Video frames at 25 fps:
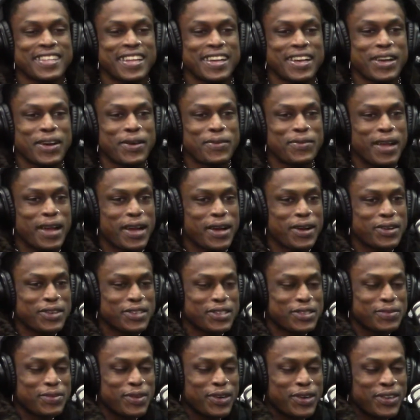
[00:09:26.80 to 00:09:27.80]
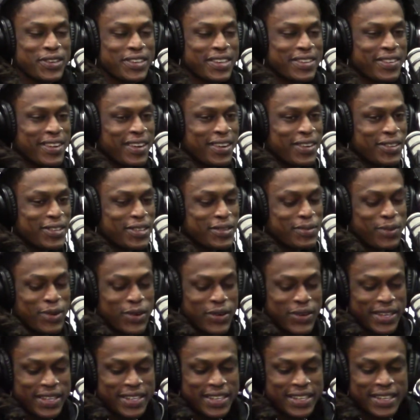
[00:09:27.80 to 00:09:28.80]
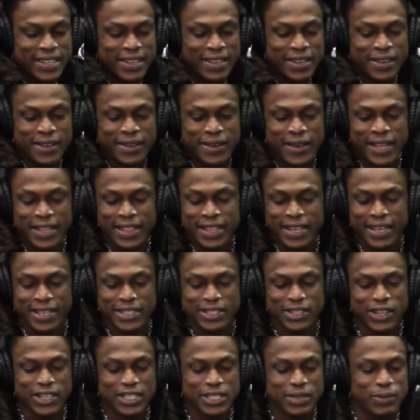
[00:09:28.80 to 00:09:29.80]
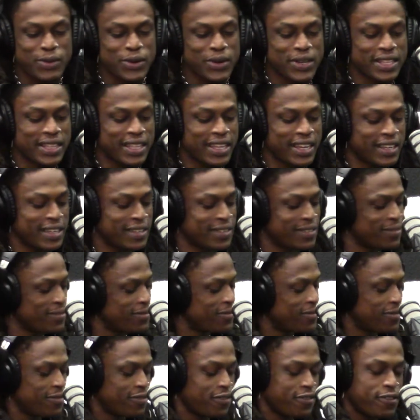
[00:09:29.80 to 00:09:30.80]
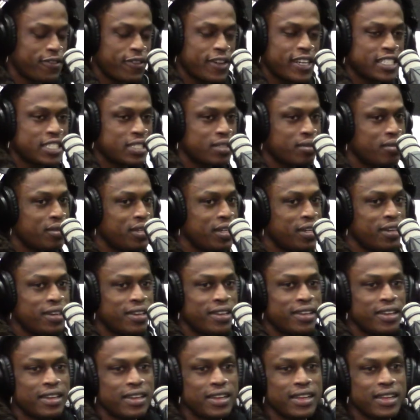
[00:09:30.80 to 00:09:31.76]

Like, I'm not gonna smoke. I'm not gonna smoke. And then I think I started smoking like freshman year.